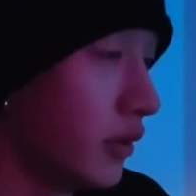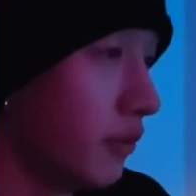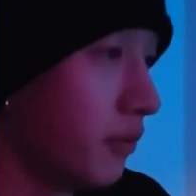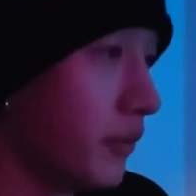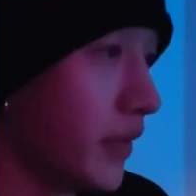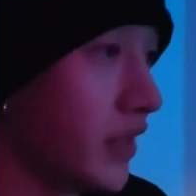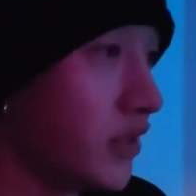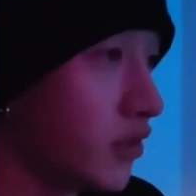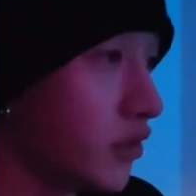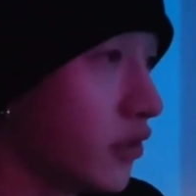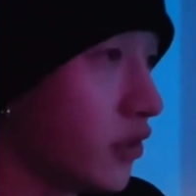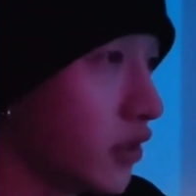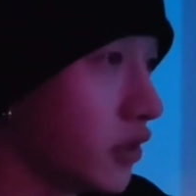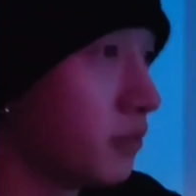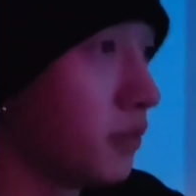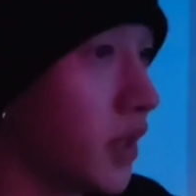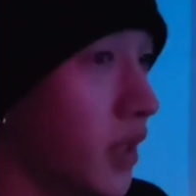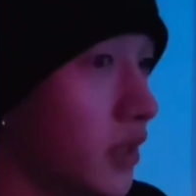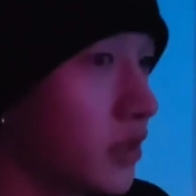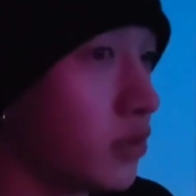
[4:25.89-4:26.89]
based on those
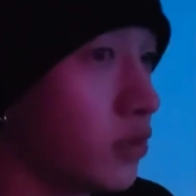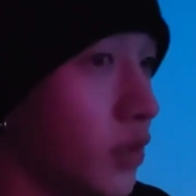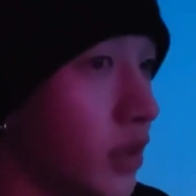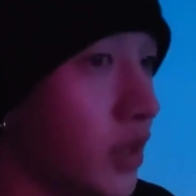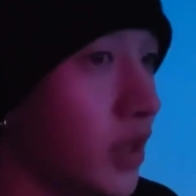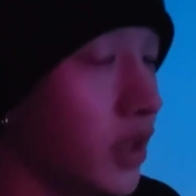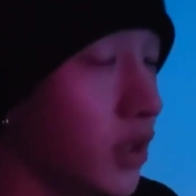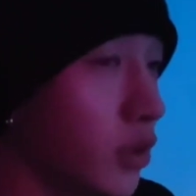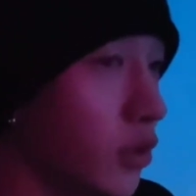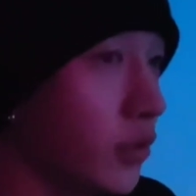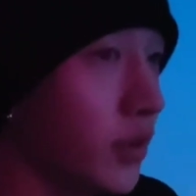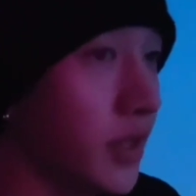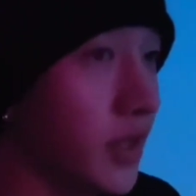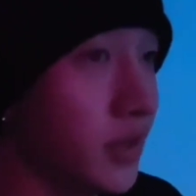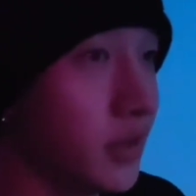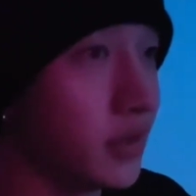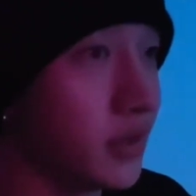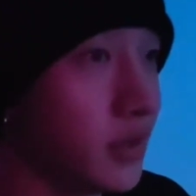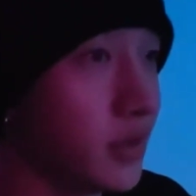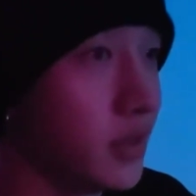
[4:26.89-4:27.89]
parts we can't
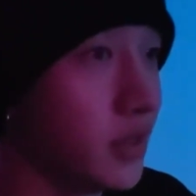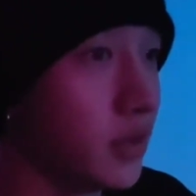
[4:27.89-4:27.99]
always